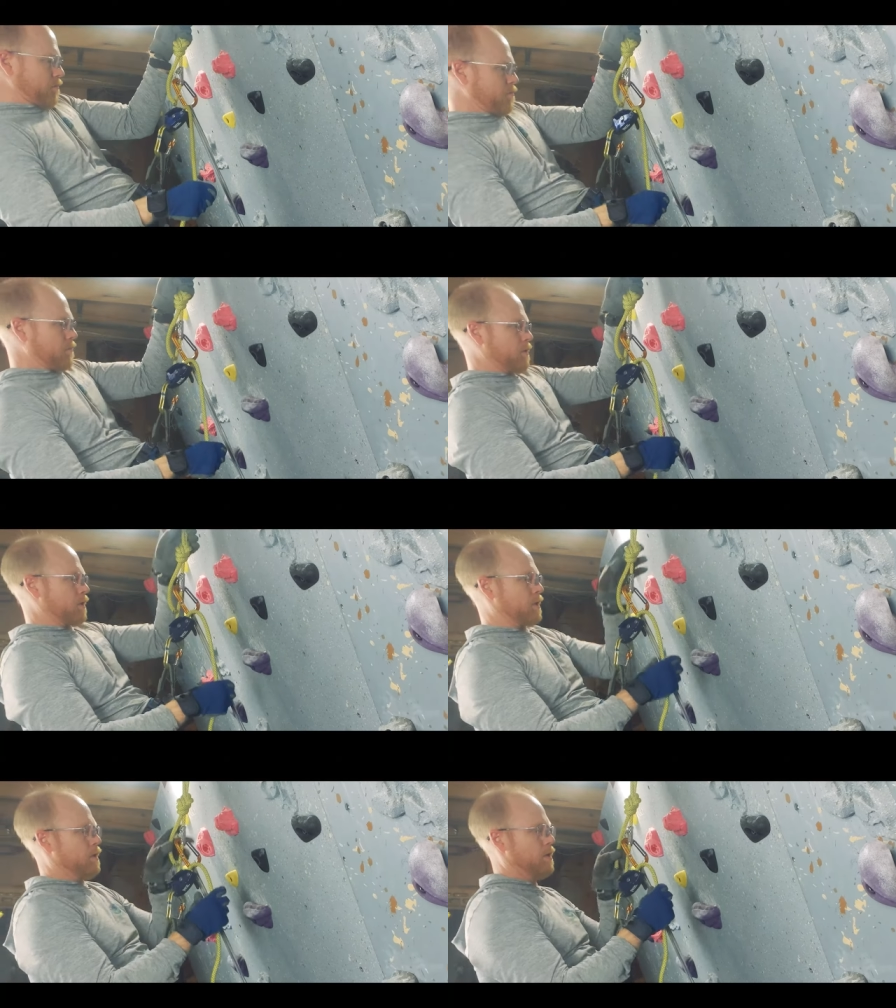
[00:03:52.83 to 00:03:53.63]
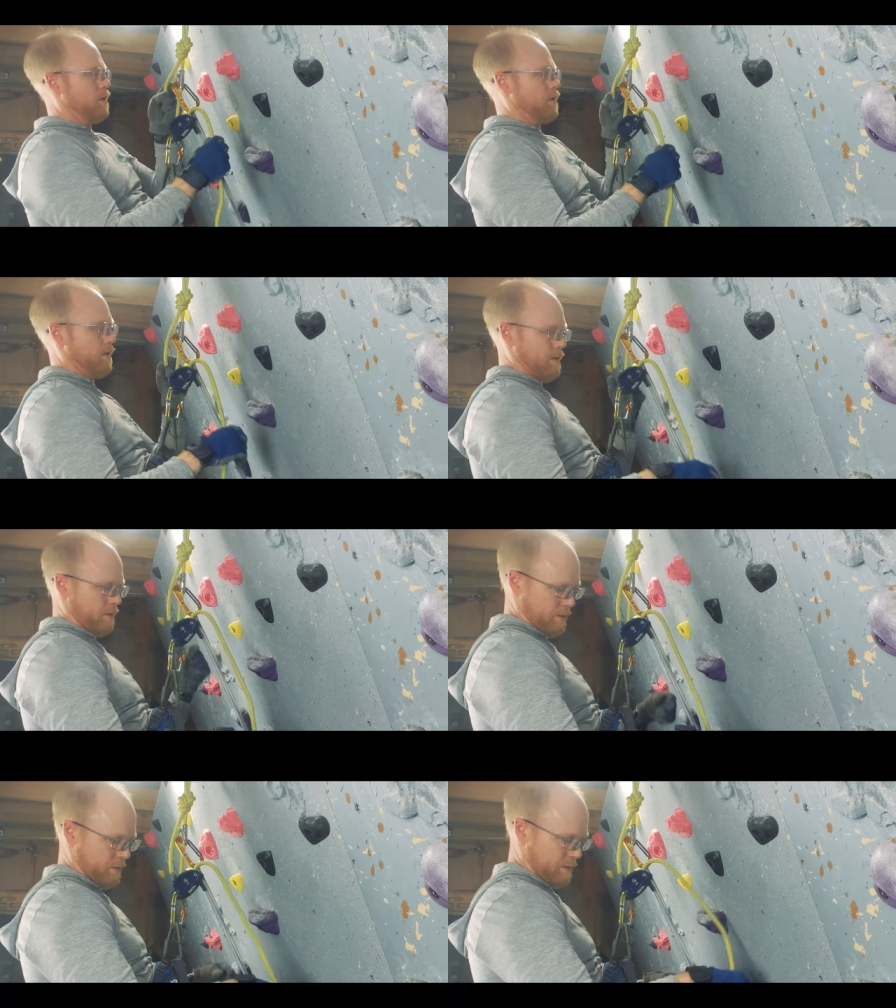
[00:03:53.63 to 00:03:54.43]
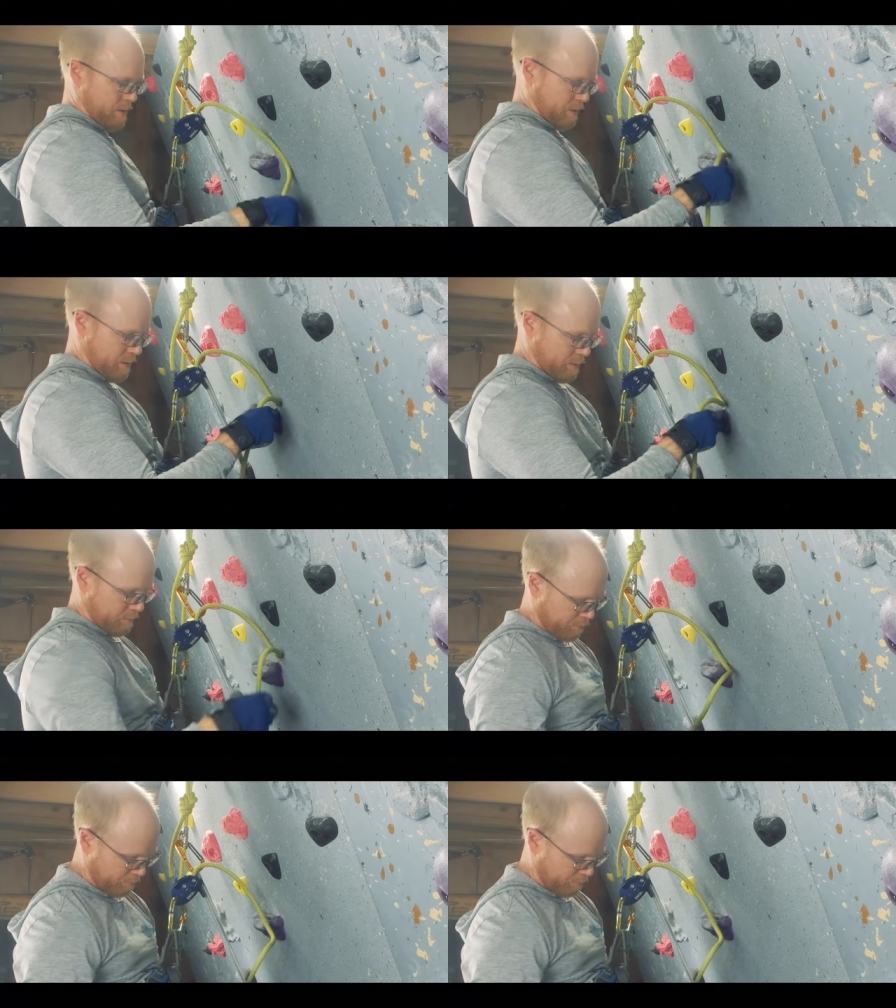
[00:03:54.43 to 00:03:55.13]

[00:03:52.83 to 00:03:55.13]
we'll cover in the next video, you don't have